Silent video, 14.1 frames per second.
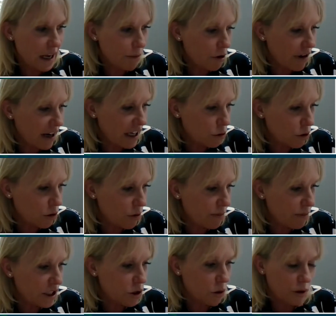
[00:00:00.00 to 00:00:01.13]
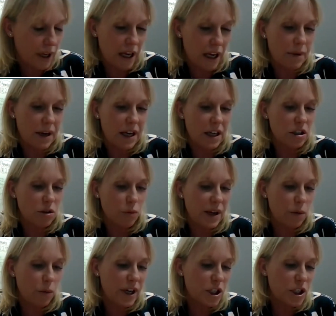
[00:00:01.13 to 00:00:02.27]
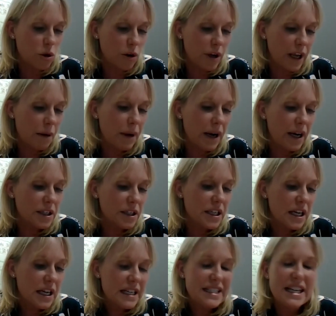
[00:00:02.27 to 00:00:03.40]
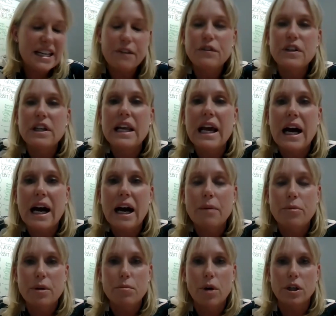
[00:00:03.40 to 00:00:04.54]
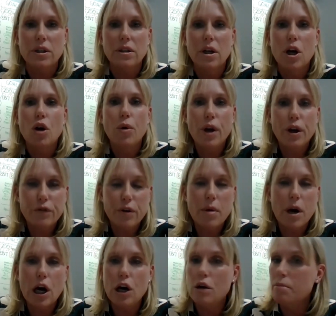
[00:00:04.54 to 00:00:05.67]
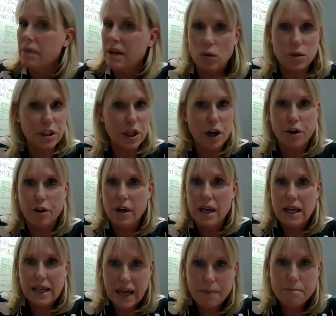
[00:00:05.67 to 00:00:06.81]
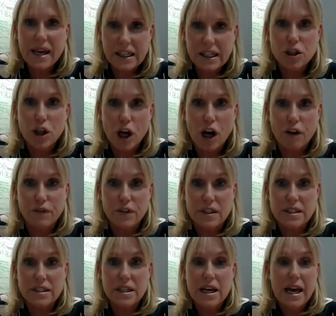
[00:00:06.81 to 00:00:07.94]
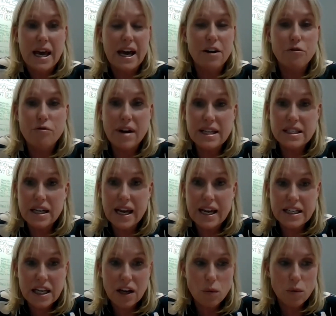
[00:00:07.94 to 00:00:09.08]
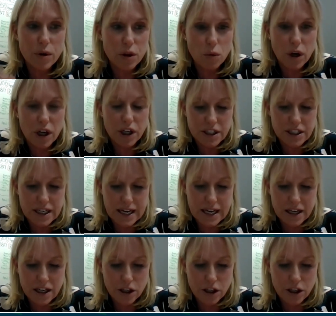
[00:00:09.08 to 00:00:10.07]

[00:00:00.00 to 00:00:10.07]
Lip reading: to summarize what we've been talking about, we're talking about definitely a hybrid model. Work from home, but also come back to the office. And resonating with what